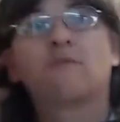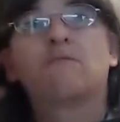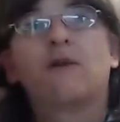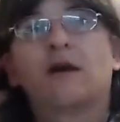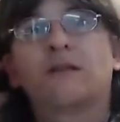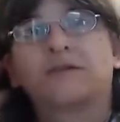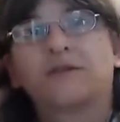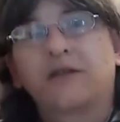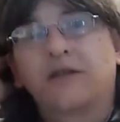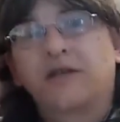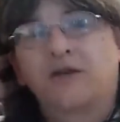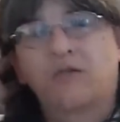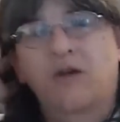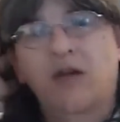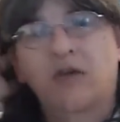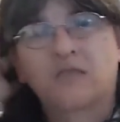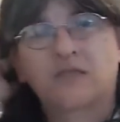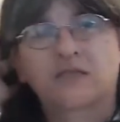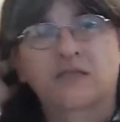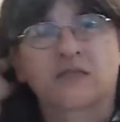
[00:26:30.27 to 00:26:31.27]
Monday,
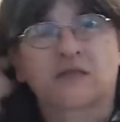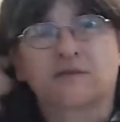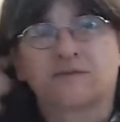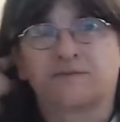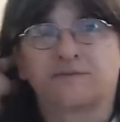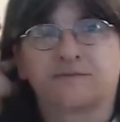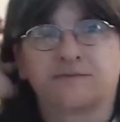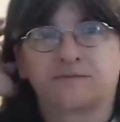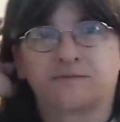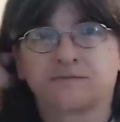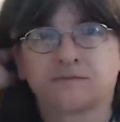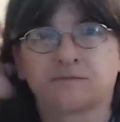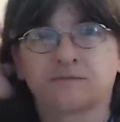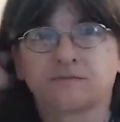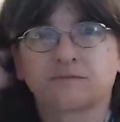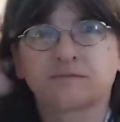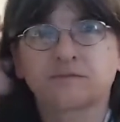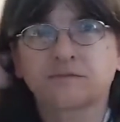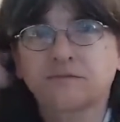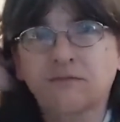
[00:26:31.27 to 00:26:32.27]
Chris,
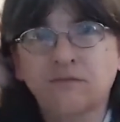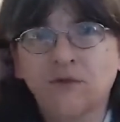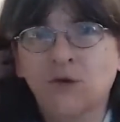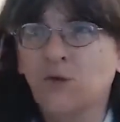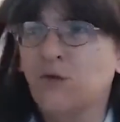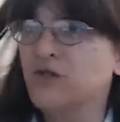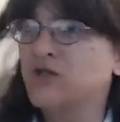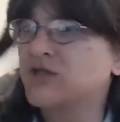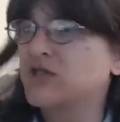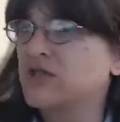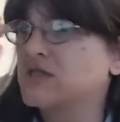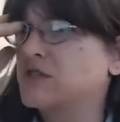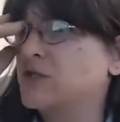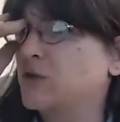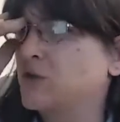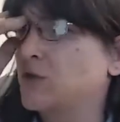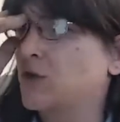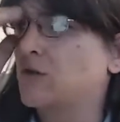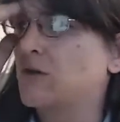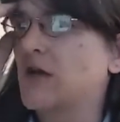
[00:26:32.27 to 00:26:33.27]
which is
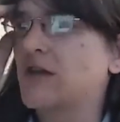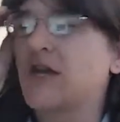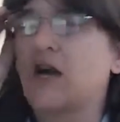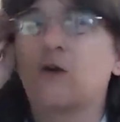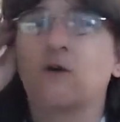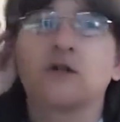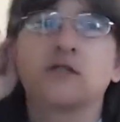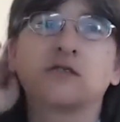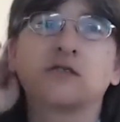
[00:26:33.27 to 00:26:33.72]
I know it